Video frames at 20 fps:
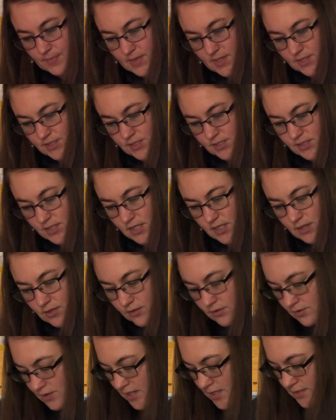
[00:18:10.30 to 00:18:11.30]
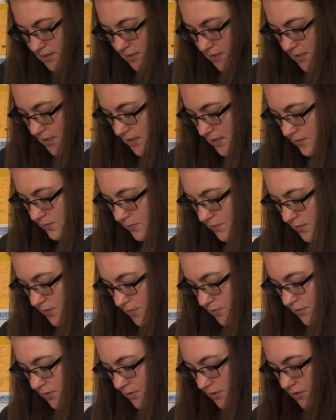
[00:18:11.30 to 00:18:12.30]
let's just get the greens again. We'll go
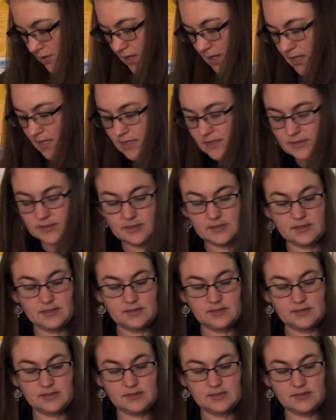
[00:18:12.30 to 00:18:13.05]
with the greens.